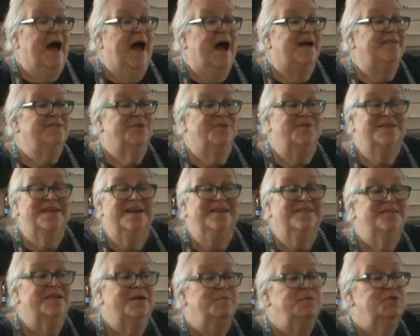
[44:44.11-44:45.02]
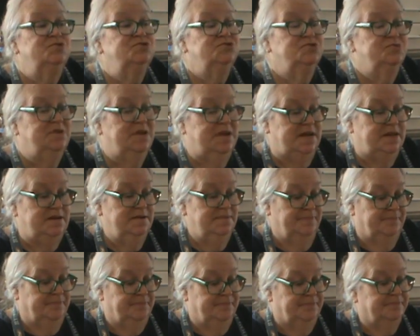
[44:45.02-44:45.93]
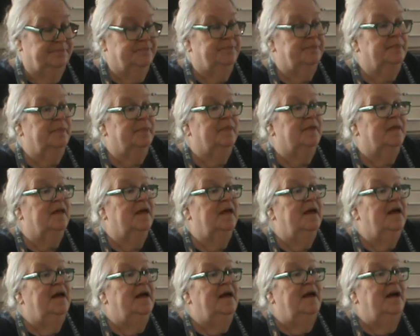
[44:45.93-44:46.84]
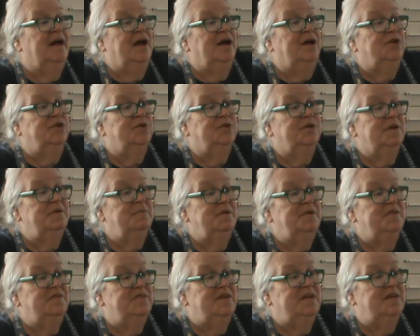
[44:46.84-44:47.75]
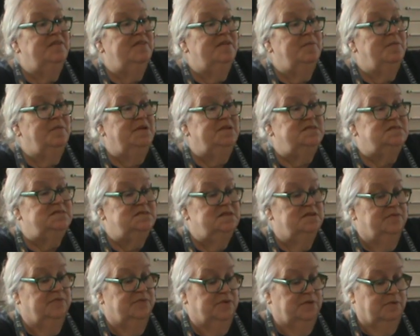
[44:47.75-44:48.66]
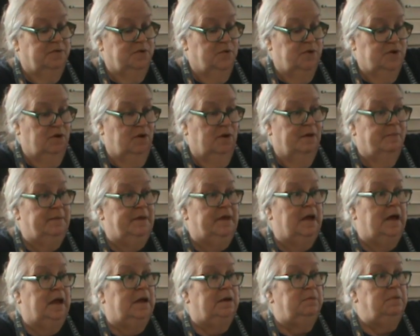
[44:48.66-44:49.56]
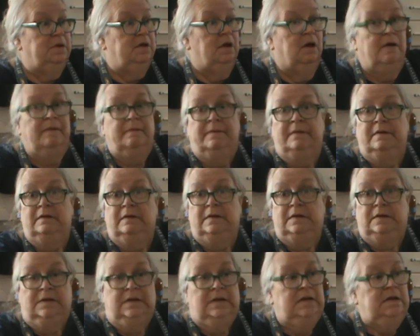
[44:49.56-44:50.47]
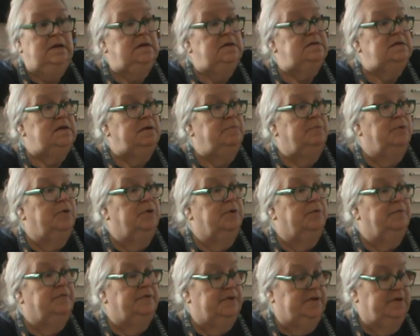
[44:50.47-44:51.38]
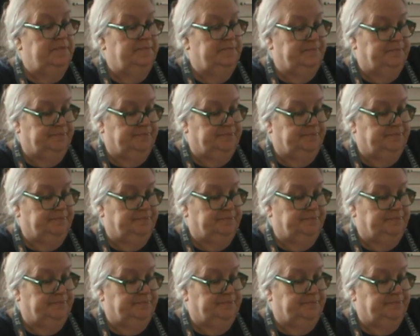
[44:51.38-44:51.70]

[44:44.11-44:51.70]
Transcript: And so the next time you tune in, You're going to be seeing something different going on behind me on the table, hopefully.